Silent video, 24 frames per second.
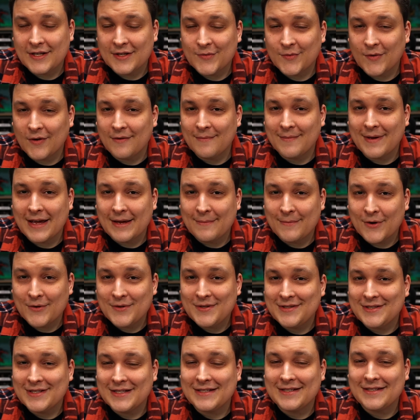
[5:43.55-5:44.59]
is one of my
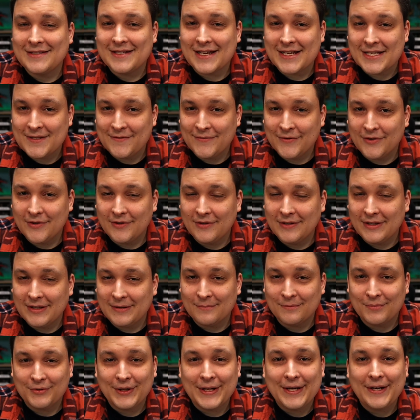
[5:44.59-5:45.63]
most successful
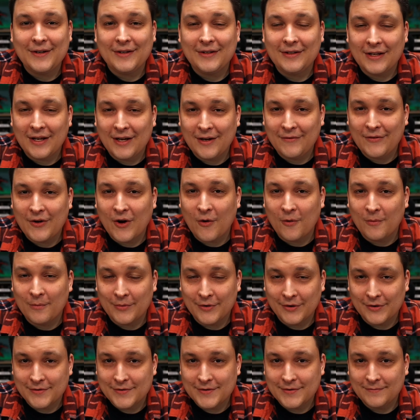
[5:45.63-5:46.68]
and player-loved
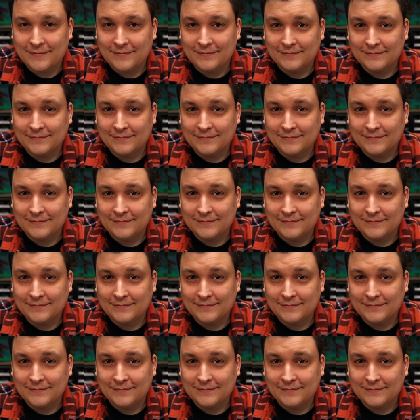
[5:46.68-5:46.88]
homebrews.